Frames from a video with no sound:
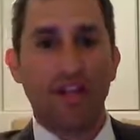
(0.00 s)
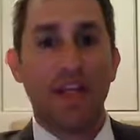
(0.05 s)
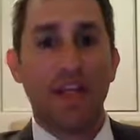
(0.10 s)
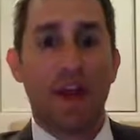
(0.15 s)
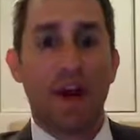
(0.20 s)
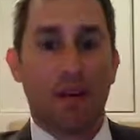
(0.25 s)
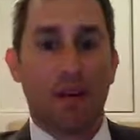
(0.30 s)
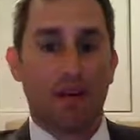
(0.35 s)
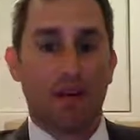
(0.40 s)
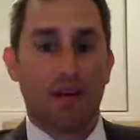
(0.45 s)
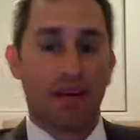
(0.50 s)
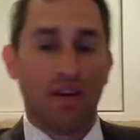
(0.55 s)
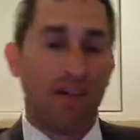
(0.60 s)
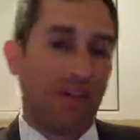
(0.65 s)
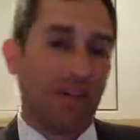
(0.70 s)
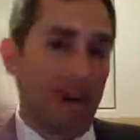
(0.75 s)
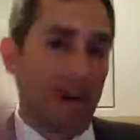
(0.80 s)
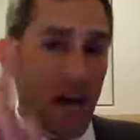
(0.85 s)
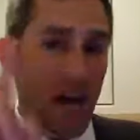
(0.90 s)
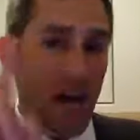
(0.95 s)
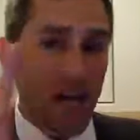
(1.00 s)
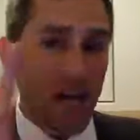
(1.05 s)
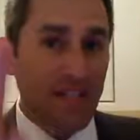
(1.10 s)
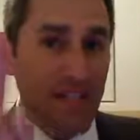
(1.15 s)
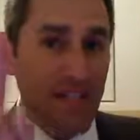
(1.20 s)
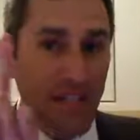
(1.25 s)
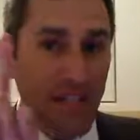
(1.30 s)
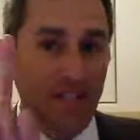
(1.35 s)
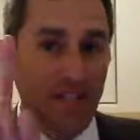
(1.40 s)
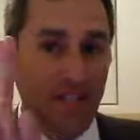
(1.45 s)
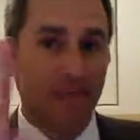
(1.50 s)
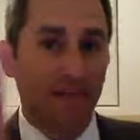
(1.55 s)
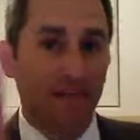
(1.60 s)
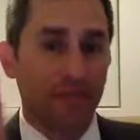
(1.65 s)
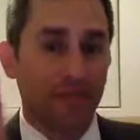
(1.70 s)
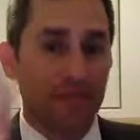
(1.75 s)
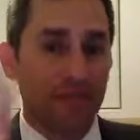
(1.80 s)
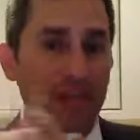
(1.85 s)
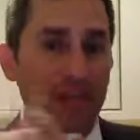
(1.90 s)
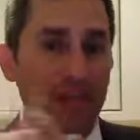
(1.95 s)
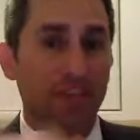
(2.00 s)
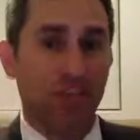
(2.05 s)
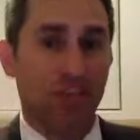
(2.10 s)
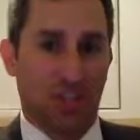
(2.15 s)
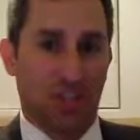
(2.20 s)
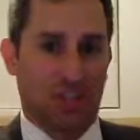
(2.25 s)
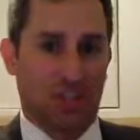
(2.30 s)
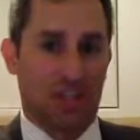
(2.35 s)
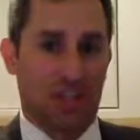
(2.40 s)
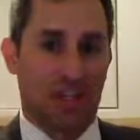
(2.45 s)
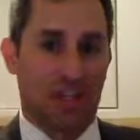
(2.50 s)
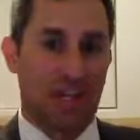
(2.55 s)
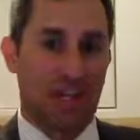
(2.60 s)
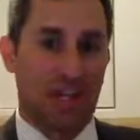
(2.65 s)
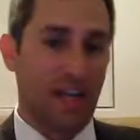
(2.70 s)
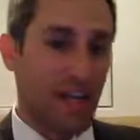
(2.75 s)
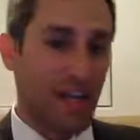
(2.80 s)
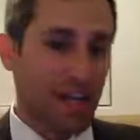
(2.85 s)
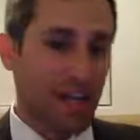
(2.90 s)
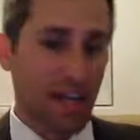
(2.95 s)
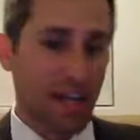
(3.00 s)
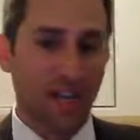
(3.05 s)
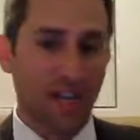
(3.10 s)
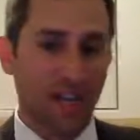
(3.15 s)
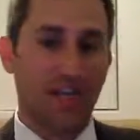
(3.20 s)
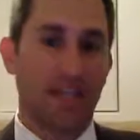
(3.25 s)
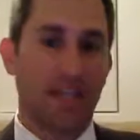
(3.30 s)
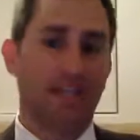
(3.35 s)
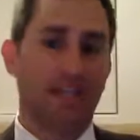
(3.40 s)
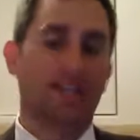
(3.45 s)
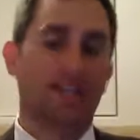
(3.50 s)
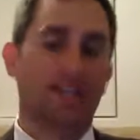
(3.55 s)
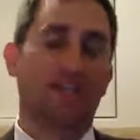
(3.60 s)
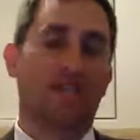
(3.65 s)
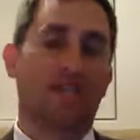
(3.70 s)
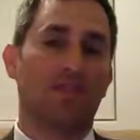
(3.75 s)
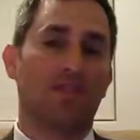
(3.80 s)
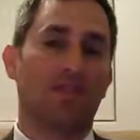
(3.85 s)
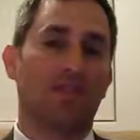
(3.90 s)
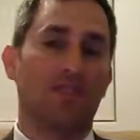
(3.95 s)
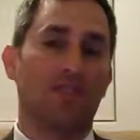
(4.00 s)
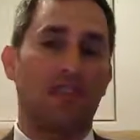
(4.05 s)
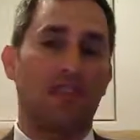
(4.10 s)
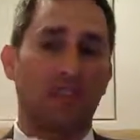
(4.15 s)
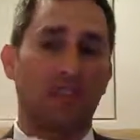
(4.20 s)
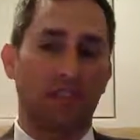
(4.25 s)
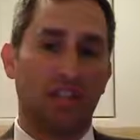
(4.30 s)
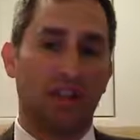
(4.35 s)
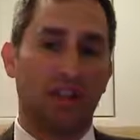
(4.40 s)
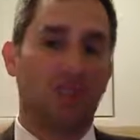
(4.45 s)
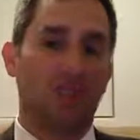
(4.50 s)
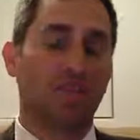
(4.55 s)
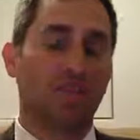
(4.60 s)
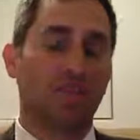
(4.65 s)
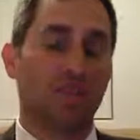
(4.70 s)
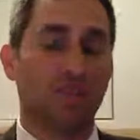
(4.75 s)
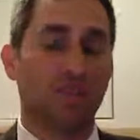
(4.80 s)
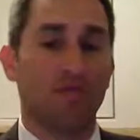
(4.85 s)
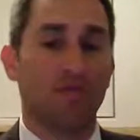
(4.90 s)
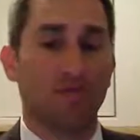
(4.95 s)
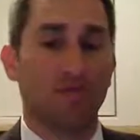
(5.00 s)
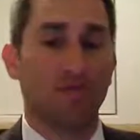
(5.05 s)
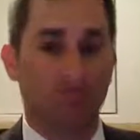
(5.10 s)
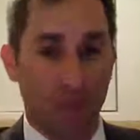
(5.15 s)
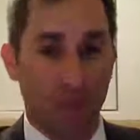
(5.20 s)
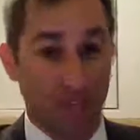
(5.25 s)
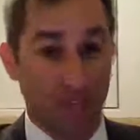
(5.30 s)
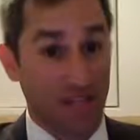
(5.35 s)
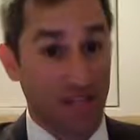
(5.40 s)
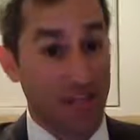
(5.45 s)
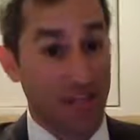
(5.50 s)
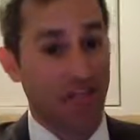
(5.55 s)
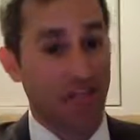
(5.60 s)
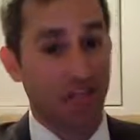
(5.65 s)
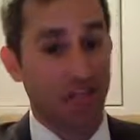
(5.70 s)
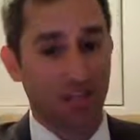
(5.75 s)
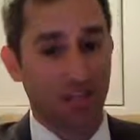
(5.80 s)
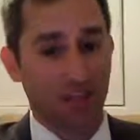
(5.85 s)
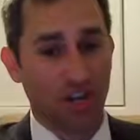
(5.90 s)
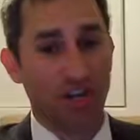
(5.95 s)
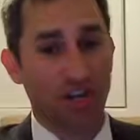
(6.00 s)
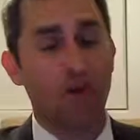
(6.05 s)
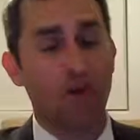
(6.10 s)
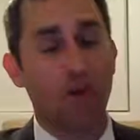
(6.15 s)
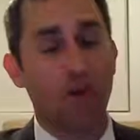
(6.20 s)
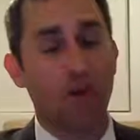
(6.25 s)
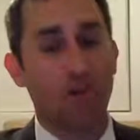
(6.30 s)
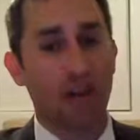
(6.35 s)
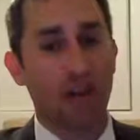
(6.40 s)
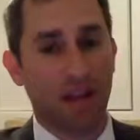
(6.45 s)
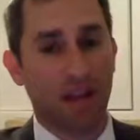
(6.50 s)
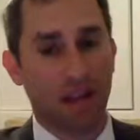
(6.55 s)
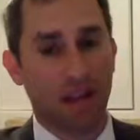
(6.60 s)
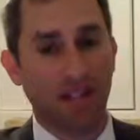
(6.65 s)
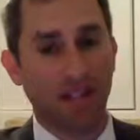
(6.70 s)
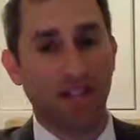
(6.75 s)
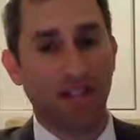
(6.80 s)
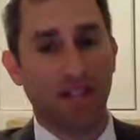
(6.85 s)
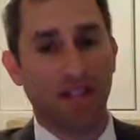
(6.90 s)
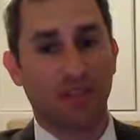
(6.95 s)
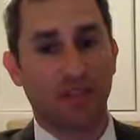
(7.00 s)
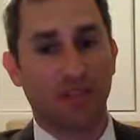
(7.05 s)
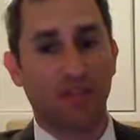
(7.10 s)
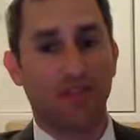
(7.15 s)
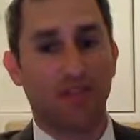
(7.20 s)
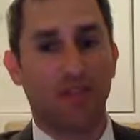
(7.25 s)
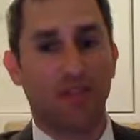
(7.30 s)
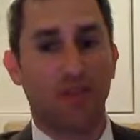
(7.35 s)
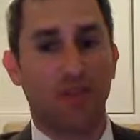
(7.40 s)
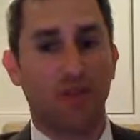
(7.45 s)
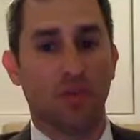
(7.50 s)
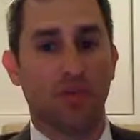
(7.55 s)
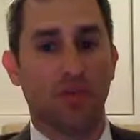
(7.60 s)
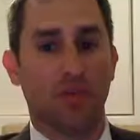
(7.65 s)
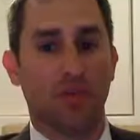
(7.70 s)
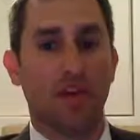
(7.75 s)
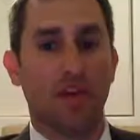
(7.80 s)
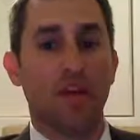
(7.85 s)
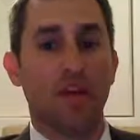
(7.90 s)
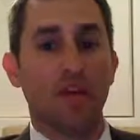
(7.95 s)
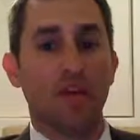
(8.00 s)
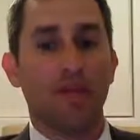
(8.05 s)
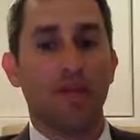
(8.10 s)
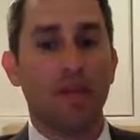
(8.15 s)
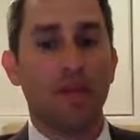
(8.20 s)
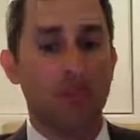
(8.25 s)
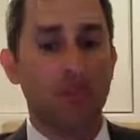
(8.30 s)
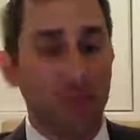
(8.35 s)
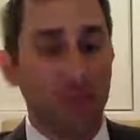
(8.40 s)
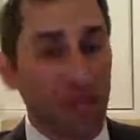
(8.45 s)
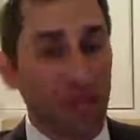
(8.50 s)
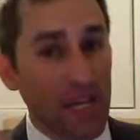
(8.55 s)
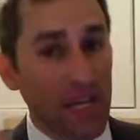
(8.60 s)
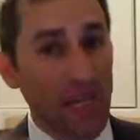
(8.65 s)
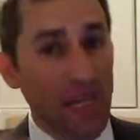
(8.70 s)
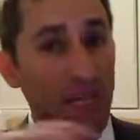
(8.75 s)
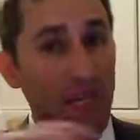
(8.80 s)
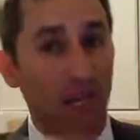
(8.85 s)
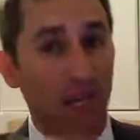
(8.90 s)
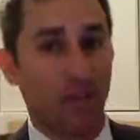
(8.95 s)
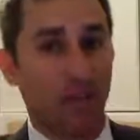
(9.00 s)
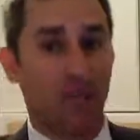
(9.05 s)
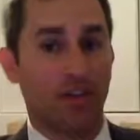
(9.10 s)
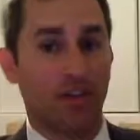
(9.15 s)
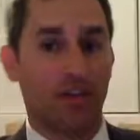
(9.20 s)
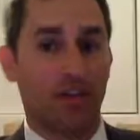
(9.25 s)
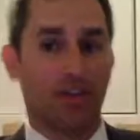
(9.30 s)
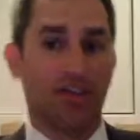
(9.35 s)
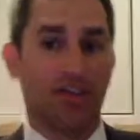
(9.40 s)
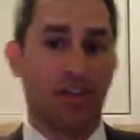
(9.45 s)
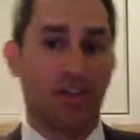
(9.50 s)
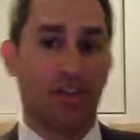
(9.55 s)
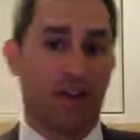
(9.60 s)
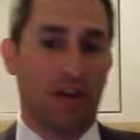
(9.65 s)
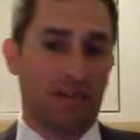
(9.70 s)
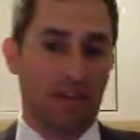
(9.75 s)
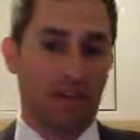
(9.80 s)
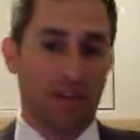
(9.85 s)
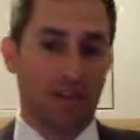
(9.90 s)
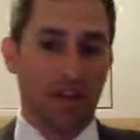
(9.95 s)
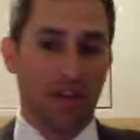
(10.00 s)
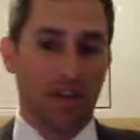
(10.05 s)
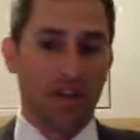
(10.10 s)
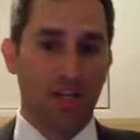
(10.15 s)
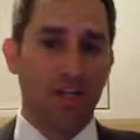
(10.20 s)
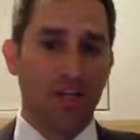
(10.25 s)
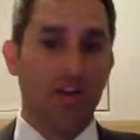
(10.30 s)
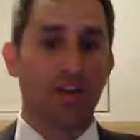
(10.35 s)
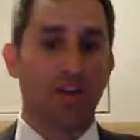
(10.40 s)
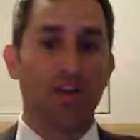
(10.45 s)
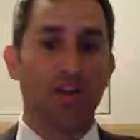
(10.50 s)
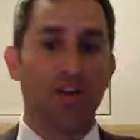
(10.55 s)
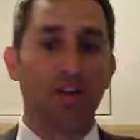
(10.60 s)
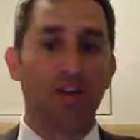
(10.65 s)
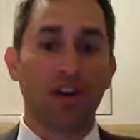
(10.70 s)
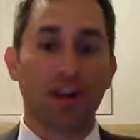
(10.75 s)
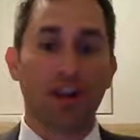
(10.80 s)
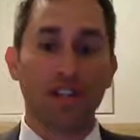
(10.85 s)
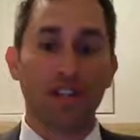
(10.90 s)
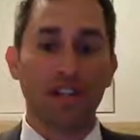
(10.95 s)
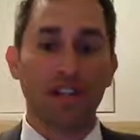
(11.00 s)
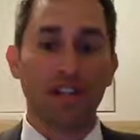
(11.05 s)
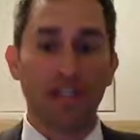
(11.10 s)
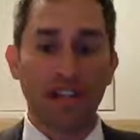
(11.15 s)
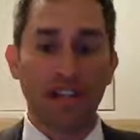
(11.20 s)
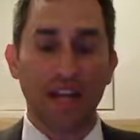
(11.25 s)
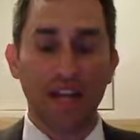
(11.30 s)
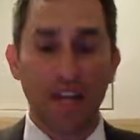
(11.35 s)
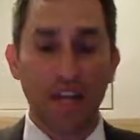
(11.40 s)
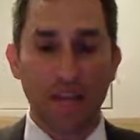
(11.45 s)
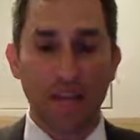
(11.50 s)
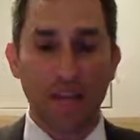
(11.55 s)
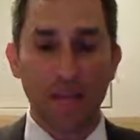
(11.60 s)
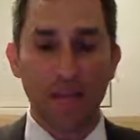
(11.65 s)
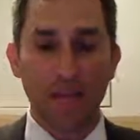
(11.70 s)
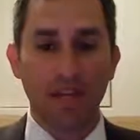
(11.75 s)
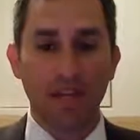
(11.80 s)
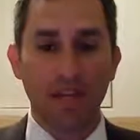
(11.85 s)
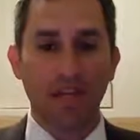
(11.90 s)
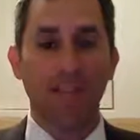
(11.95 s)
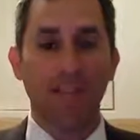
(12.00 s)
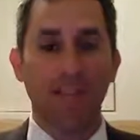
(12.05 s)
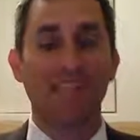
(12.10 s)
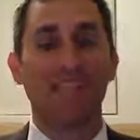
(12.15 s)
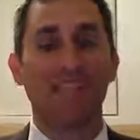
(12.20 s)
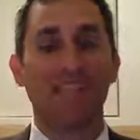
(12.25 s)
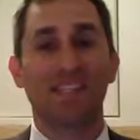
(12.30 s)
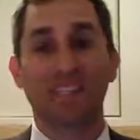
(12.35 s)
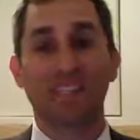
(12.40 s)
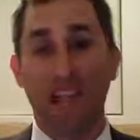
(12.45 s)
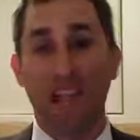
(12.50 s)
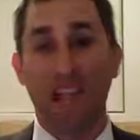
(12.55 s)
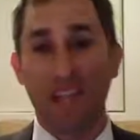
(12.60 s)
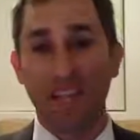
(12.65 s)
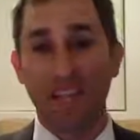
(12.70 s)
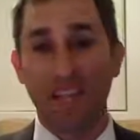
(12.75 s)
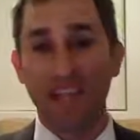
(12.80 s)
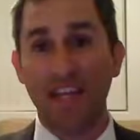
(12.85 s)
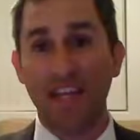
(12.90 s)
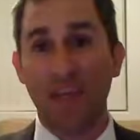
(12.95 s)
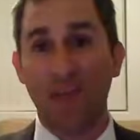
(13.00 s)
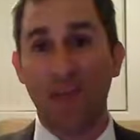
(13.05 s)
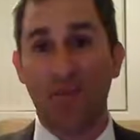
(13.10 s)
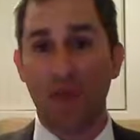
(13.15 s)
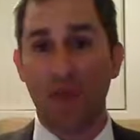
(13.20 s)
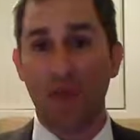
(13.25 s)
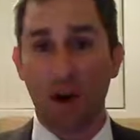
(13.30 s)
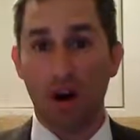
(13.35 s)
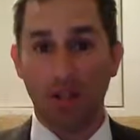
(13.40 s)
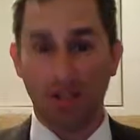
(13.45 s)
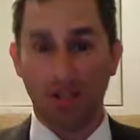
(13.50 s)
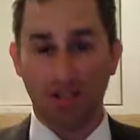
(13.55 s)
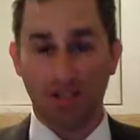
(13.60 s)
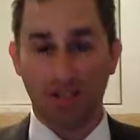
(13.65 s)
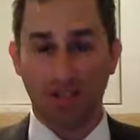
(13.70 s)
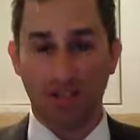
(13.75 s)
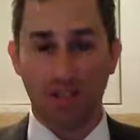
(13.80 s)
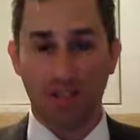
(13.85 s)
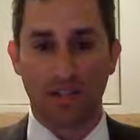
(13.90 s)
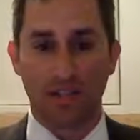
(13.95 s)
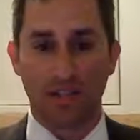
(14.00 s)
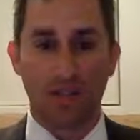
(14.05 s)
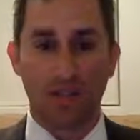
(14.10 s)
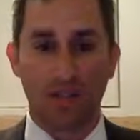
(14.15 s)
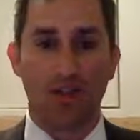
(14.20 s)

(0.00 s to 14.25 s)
Now, the contact information, and I contacted this person and did not receive a response. I'm going to share you what my contact was with her, but you can email her yourself. Her contact name is Sandy Rollins.